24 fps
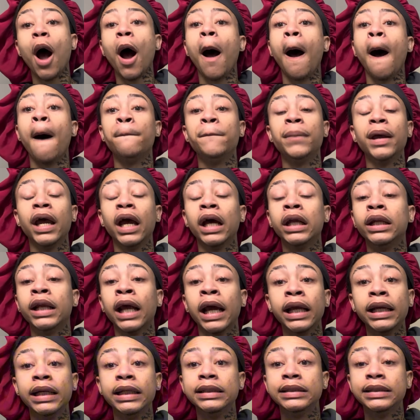a pair of
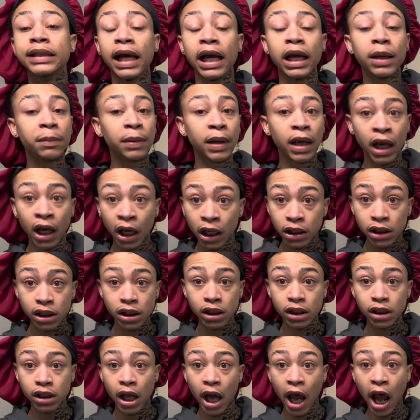Nike Tech pants,
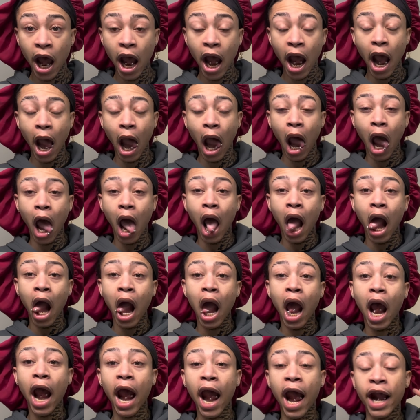
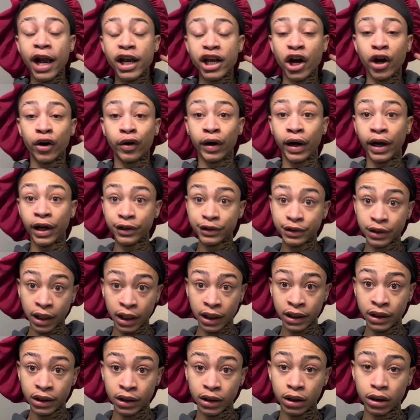and your hair
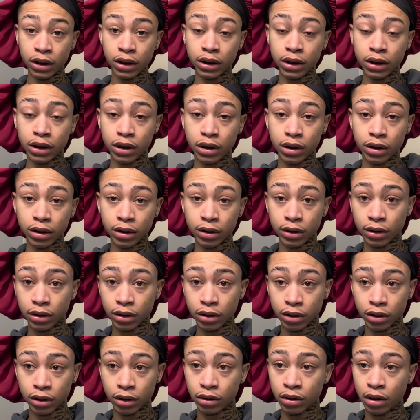done?
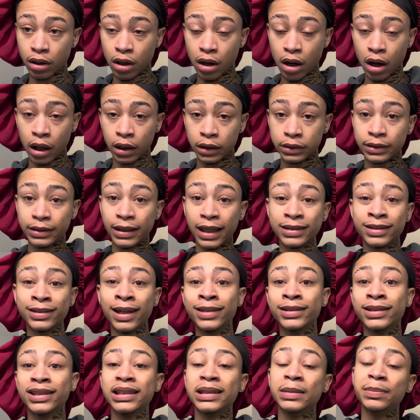That's not
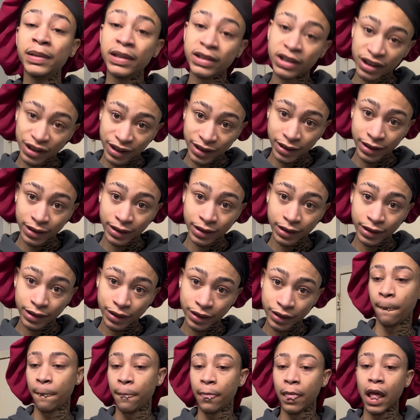suspicious?
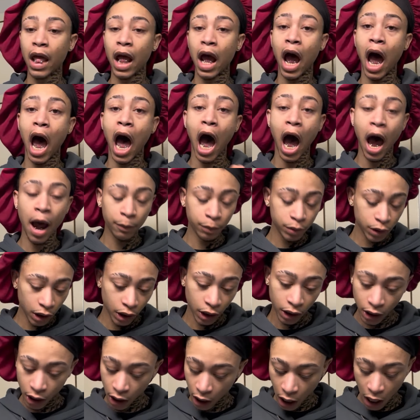I'm
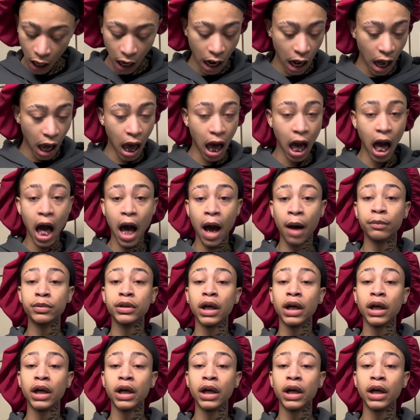I'm